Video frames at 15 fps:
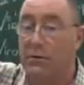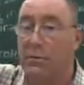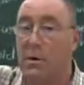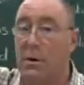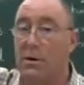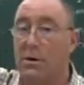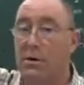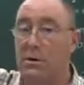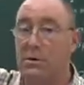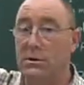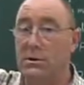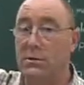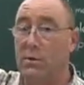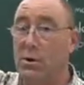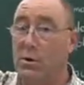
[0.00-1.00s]
of molecules
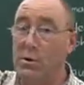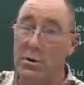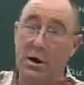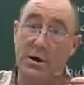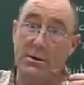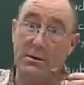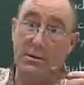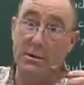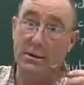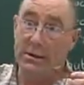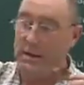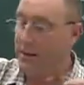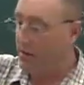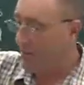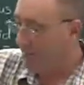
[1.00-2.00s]
of glucose
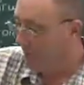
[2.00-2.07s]
together.